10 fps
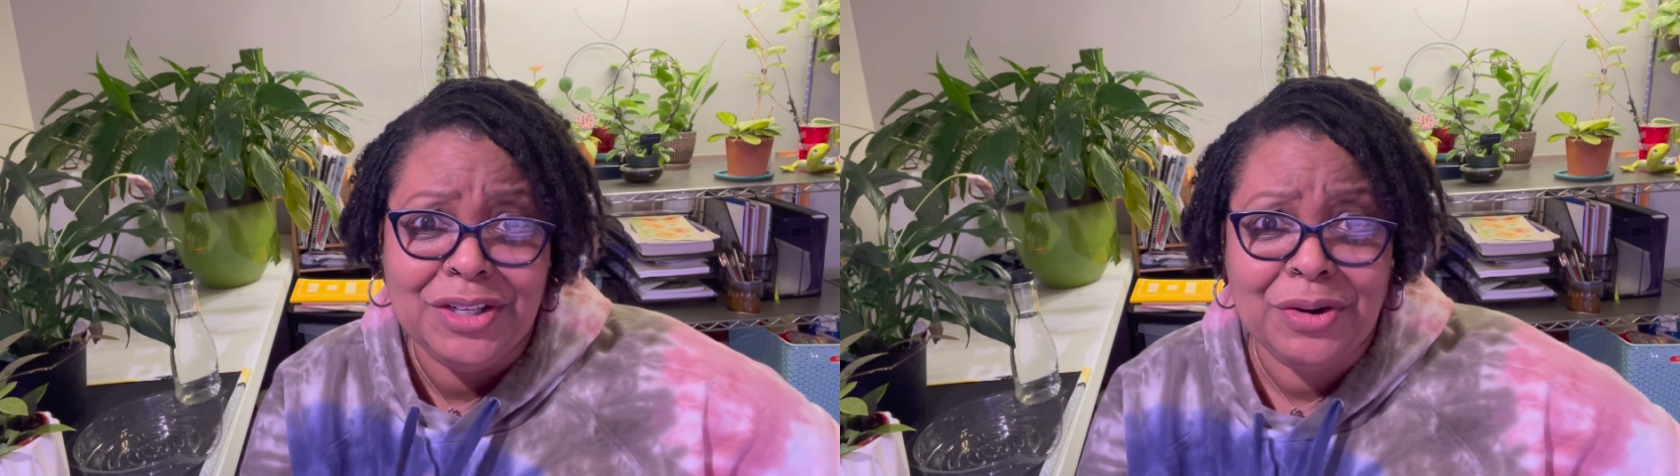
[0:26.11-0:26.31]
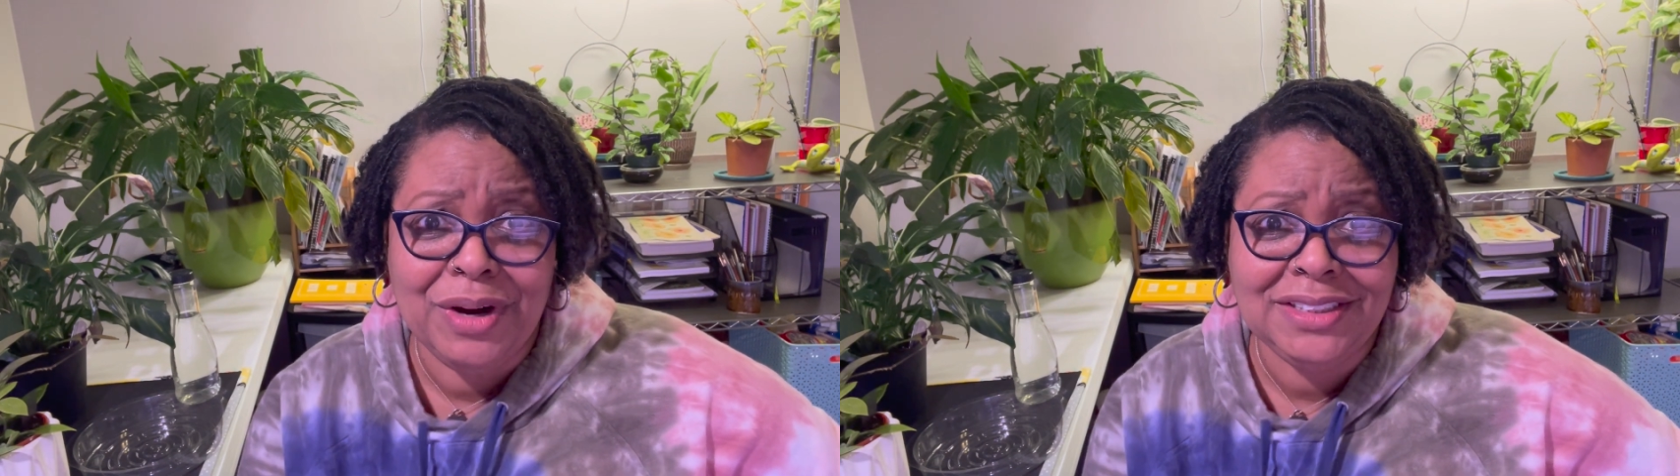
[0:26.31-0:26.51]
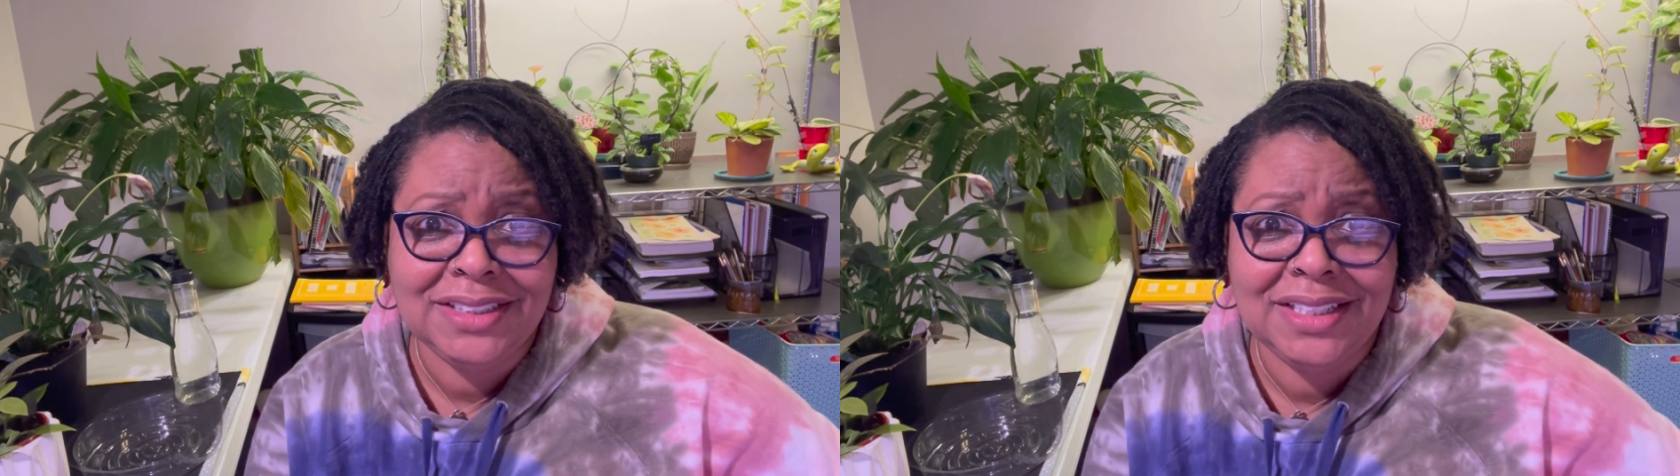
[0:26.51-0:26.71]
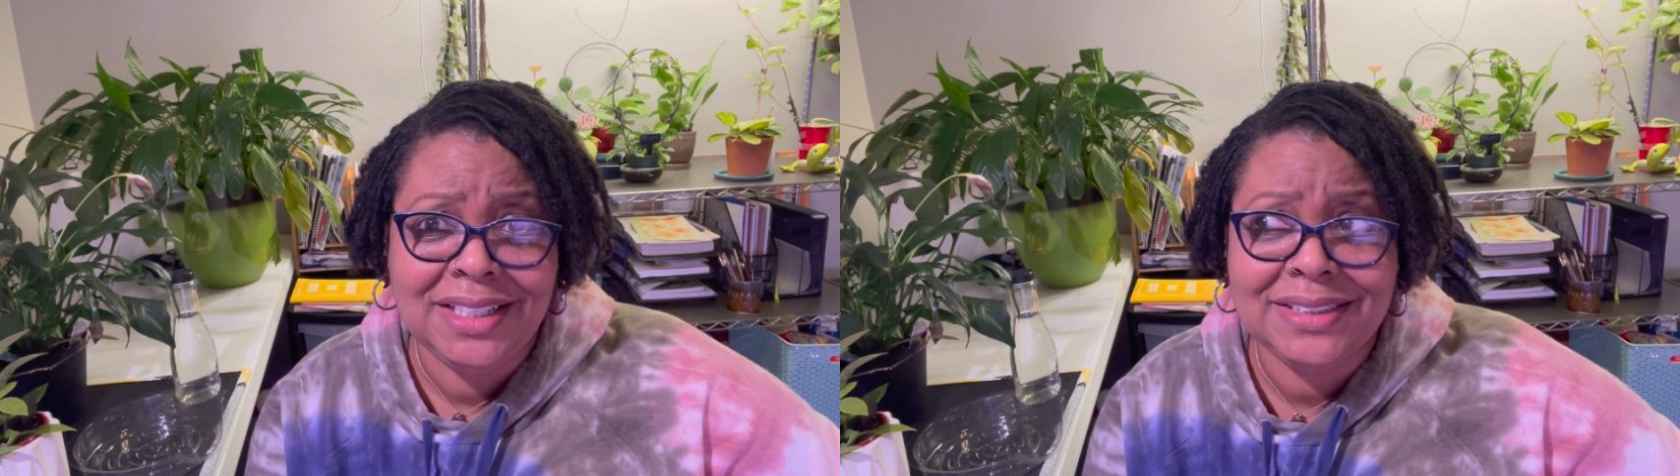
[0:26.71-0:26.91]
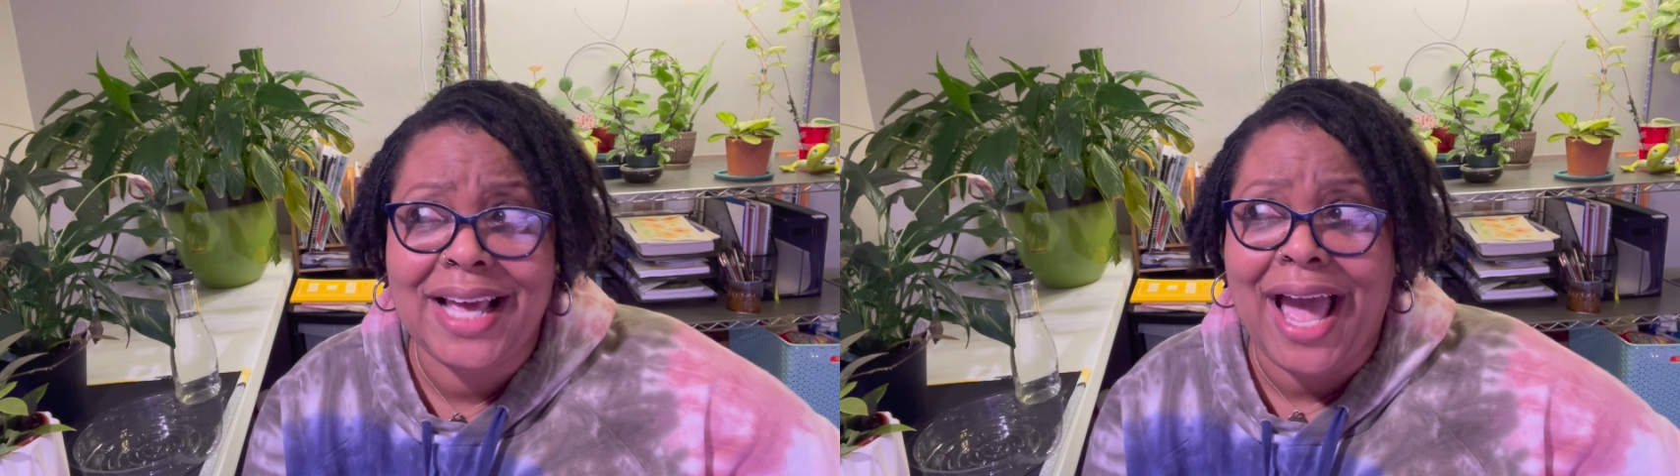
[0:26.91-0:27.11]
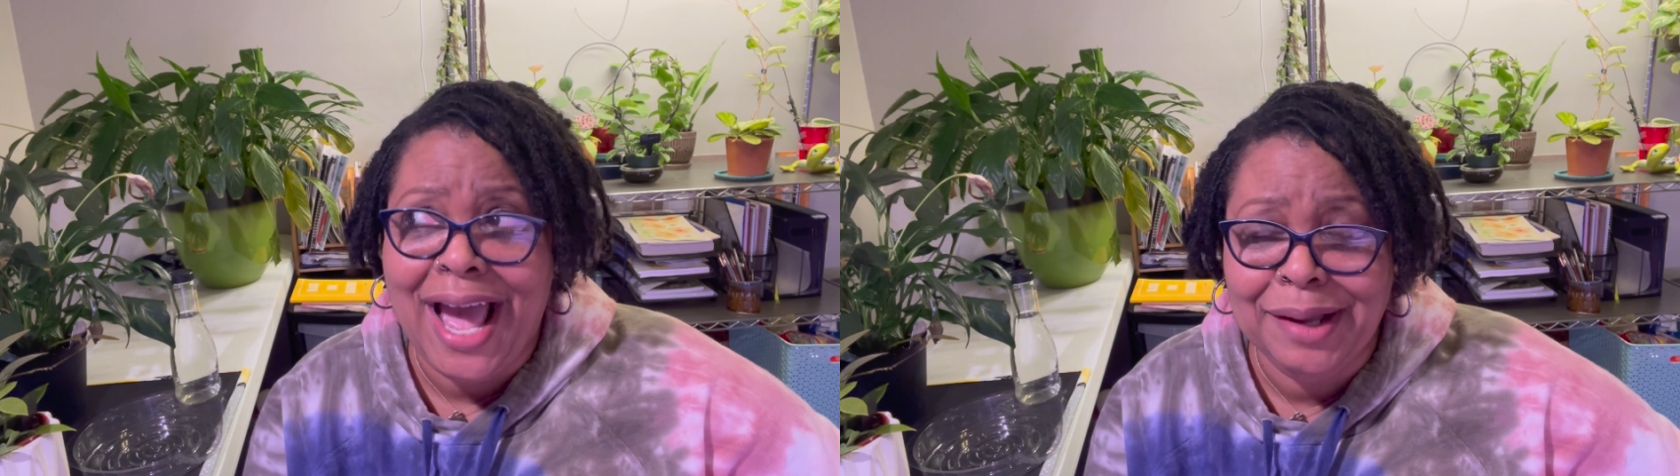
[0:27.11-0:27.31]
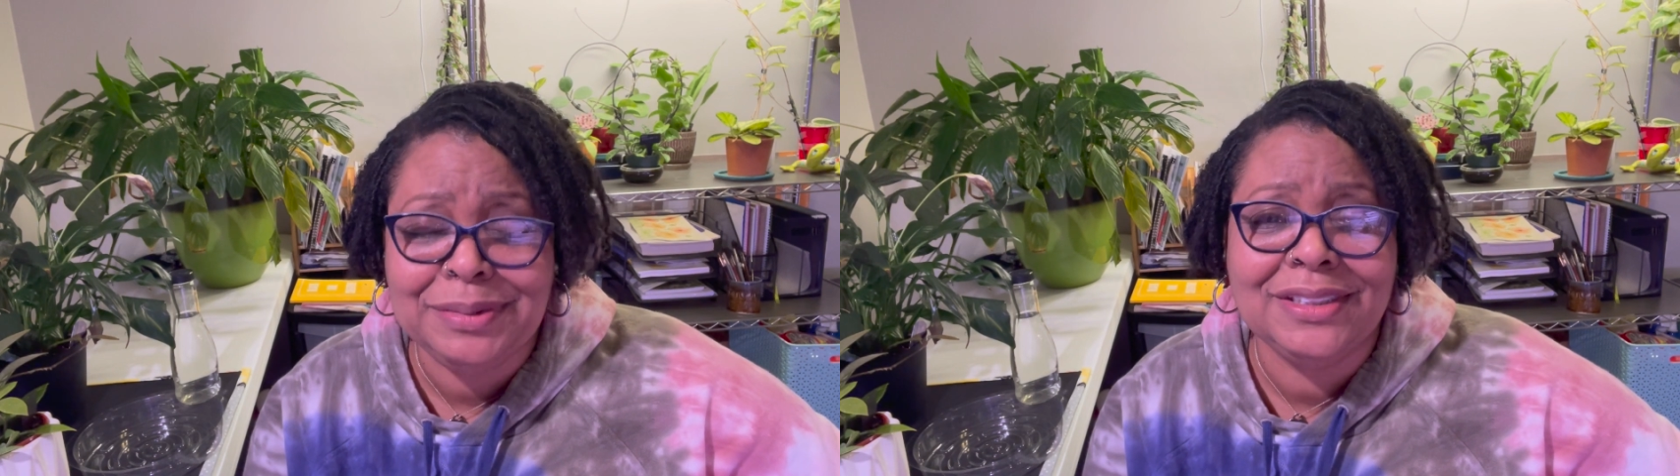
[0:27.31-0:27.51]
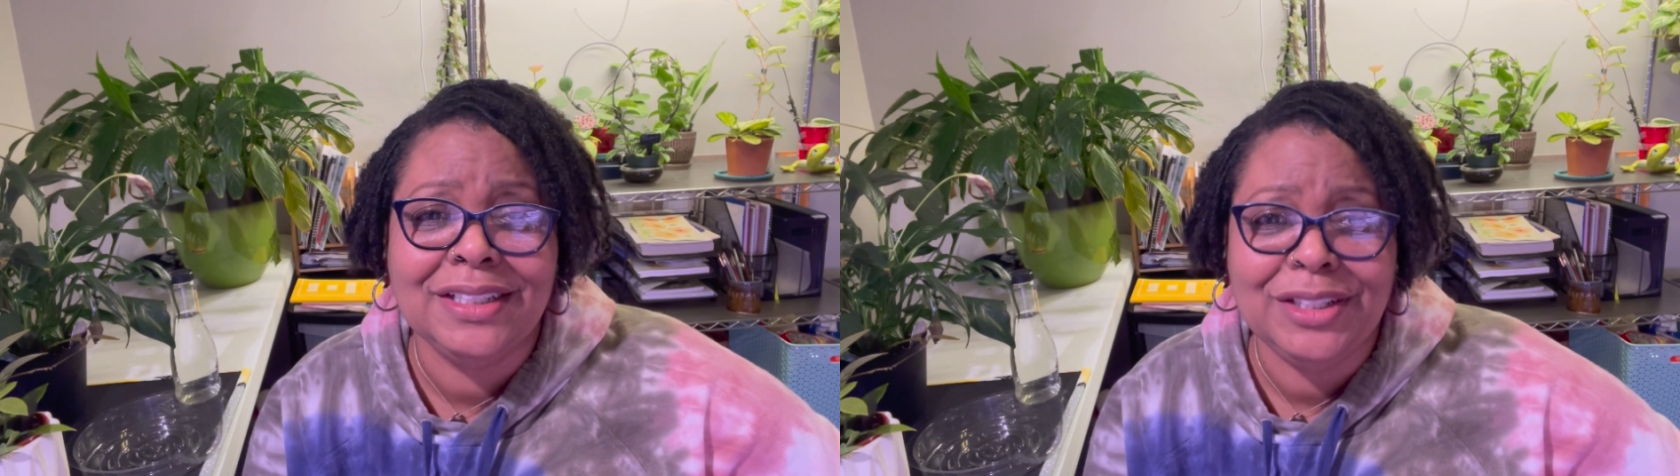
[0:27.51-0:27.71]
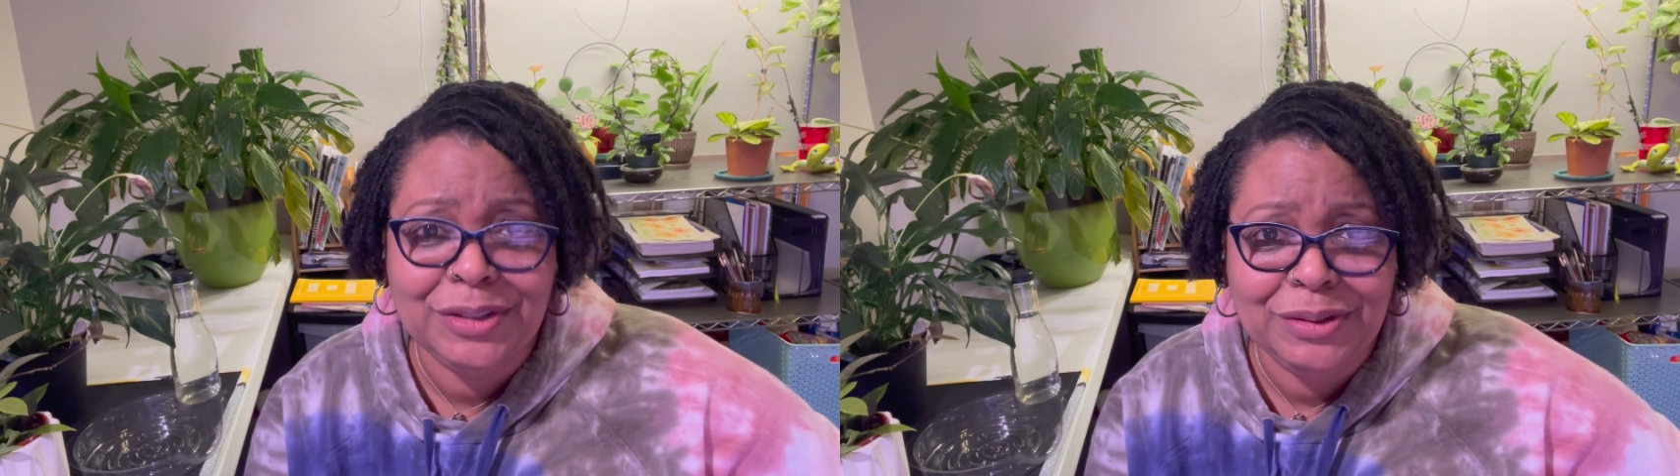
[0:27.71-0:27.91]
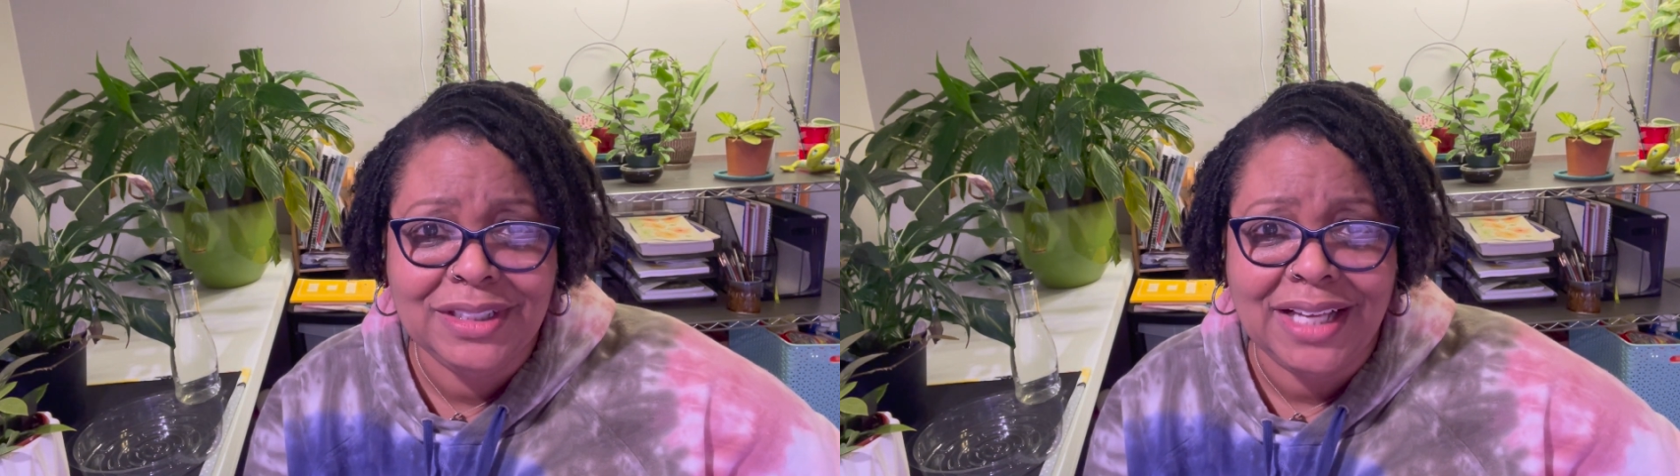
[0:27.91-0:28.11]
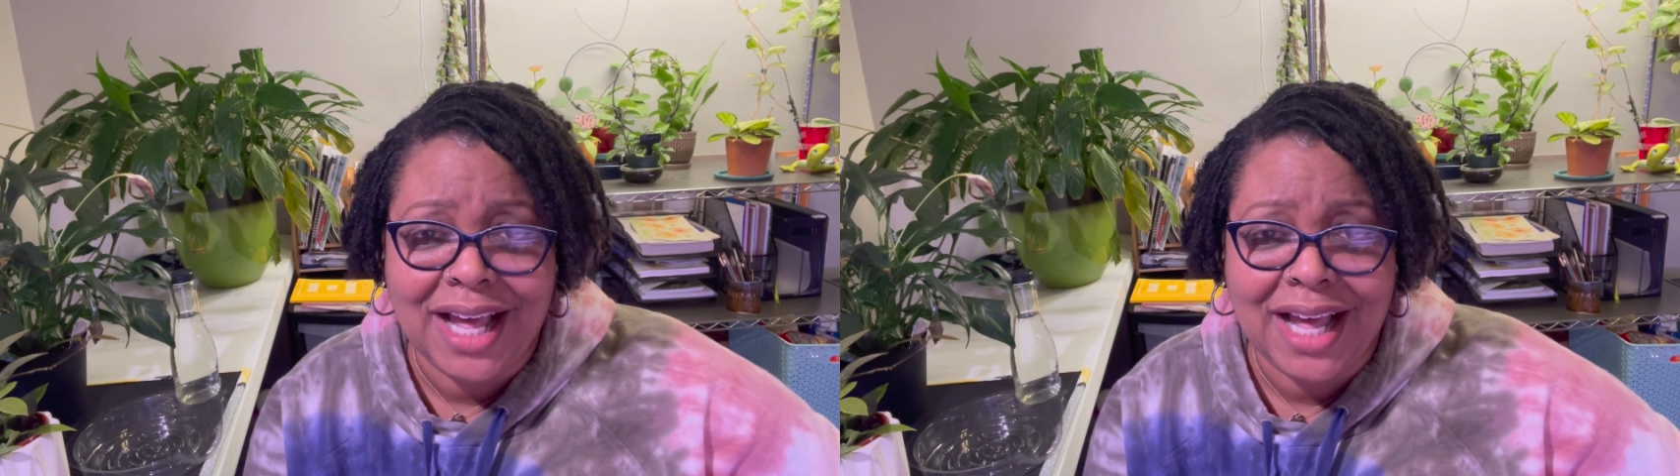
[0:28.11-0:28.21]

question is absolutely,